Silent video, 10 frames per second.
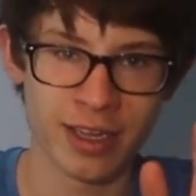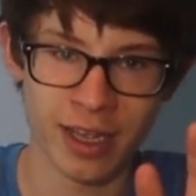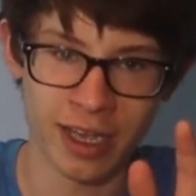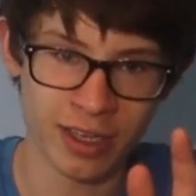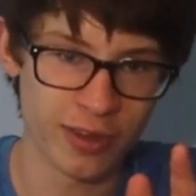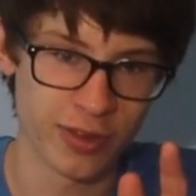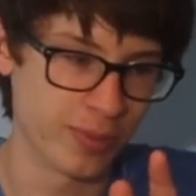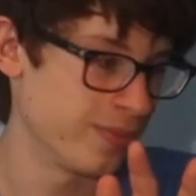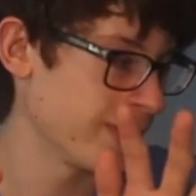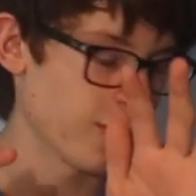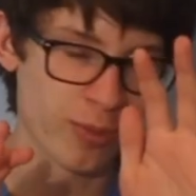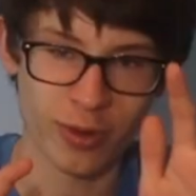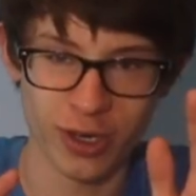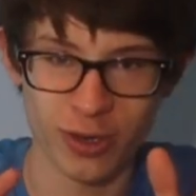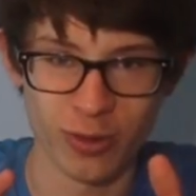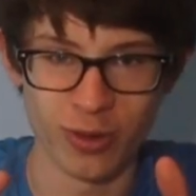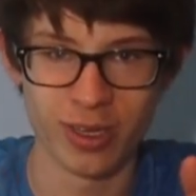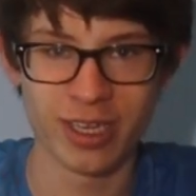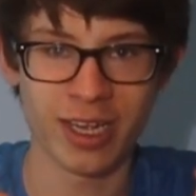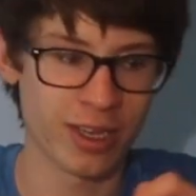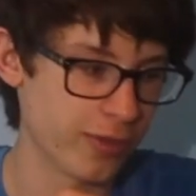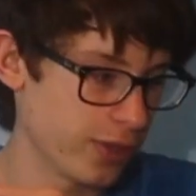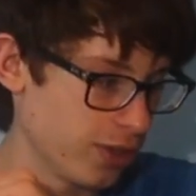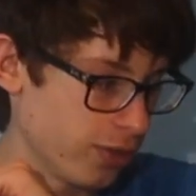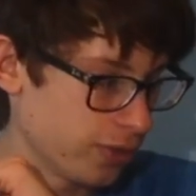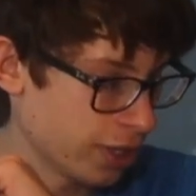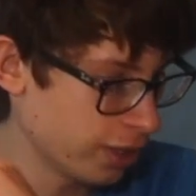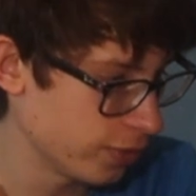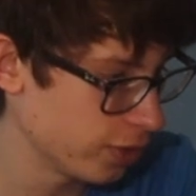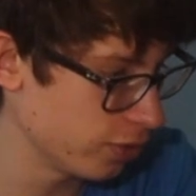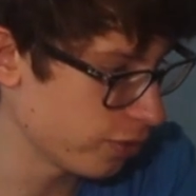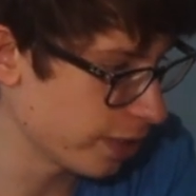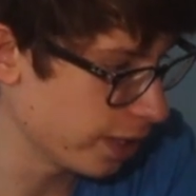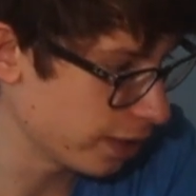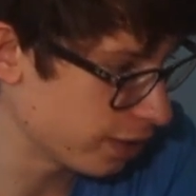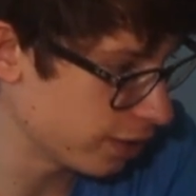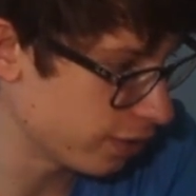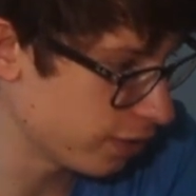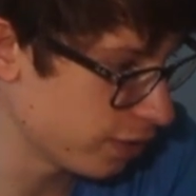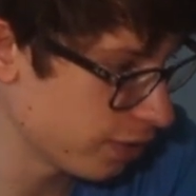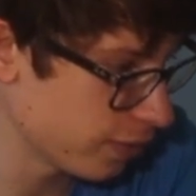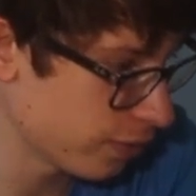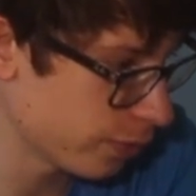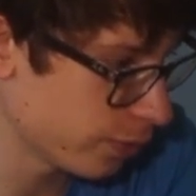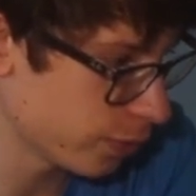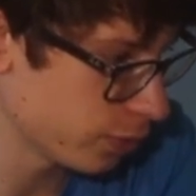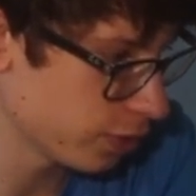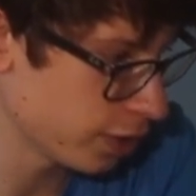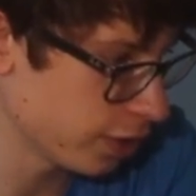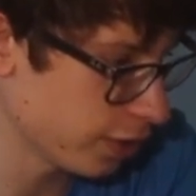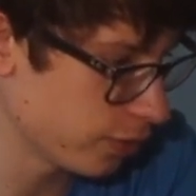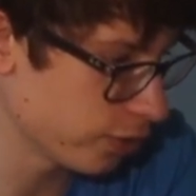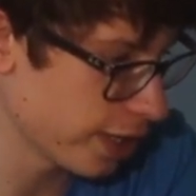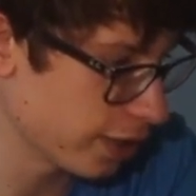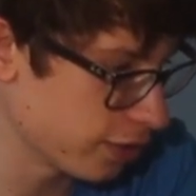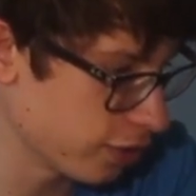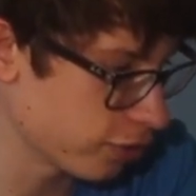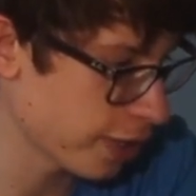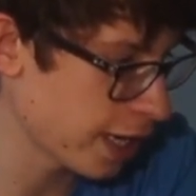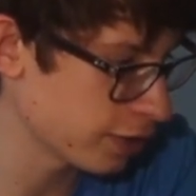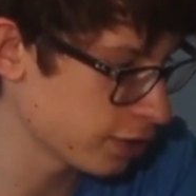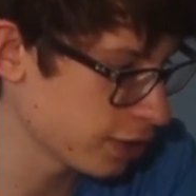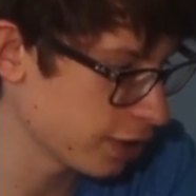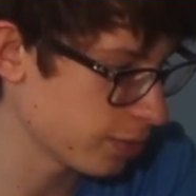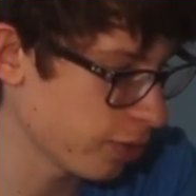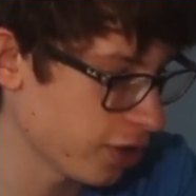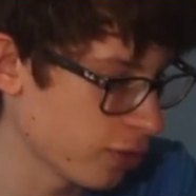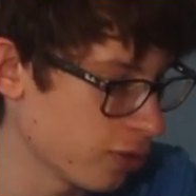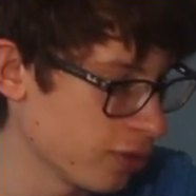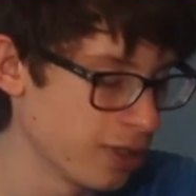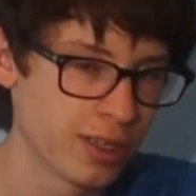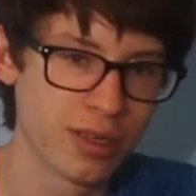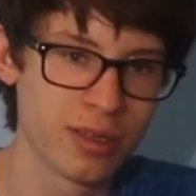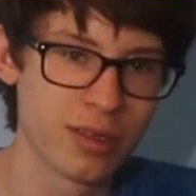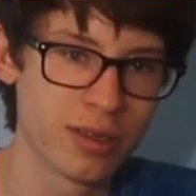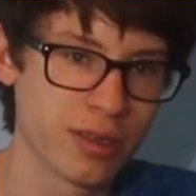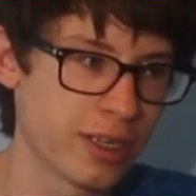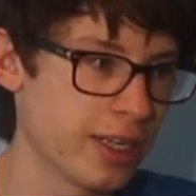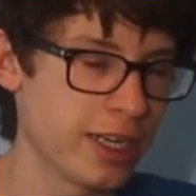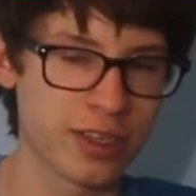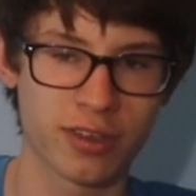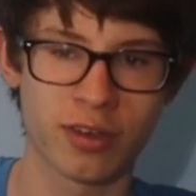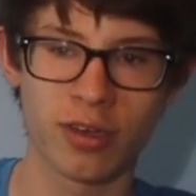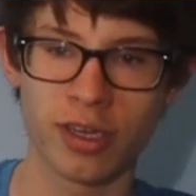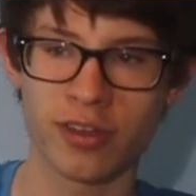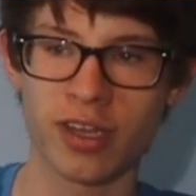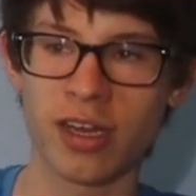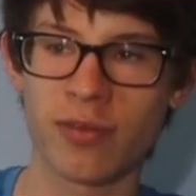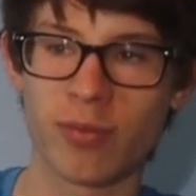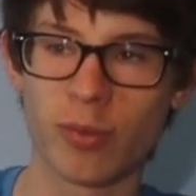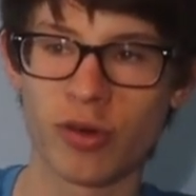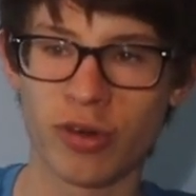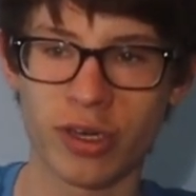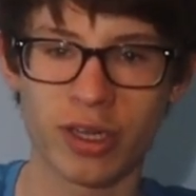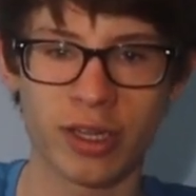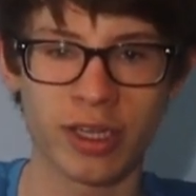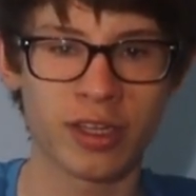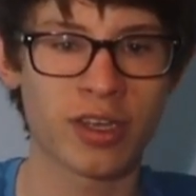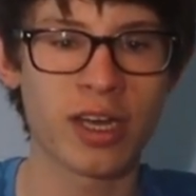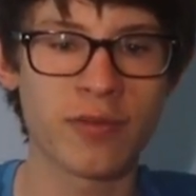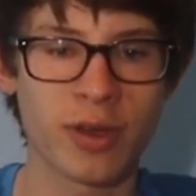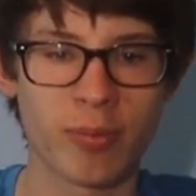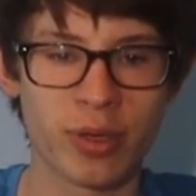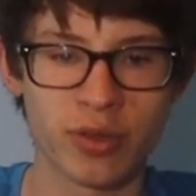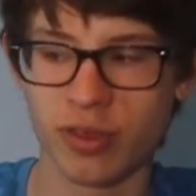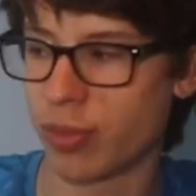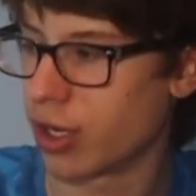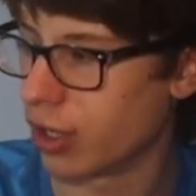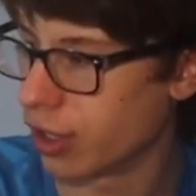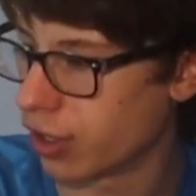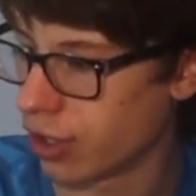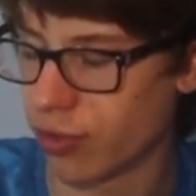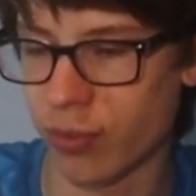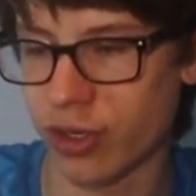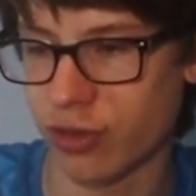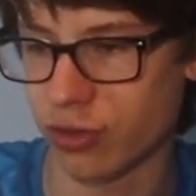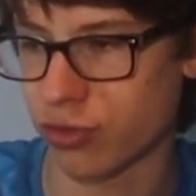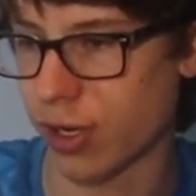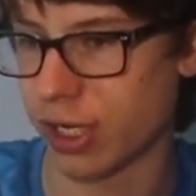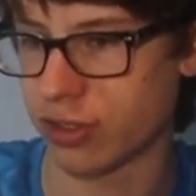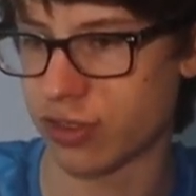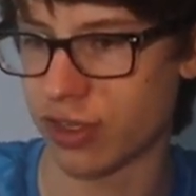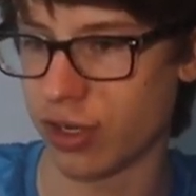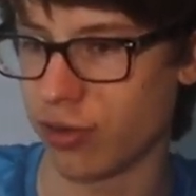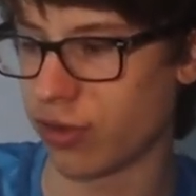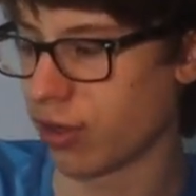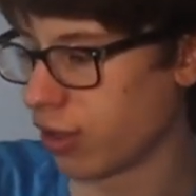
I love them. They're pretty cool. I love the new drag. I love drag to the trash. It's pretty cool. It's kind of a built upon the original trash sound